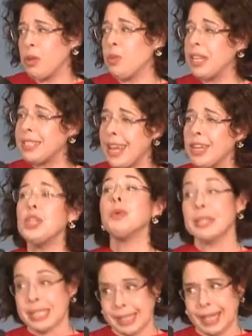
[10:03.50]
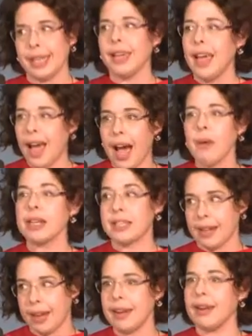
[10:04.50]
110, you will see how
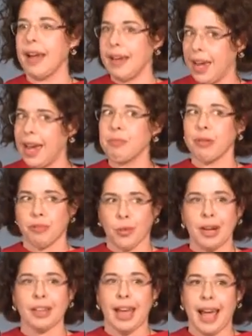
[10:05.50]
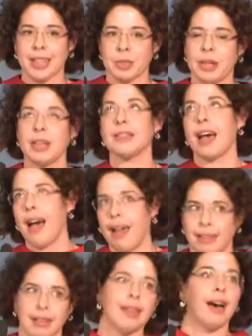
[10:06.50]
excited I get before class because I
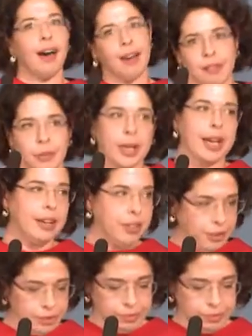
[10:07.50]
love what I do.